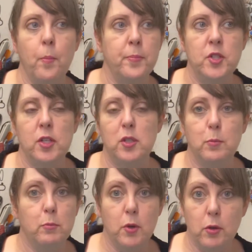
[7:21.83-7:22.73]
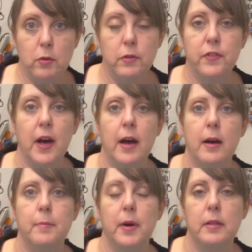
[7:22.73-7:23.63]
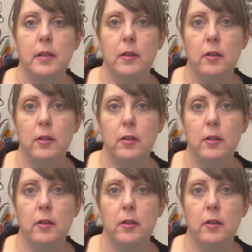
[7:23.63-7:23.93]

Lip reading: just move, the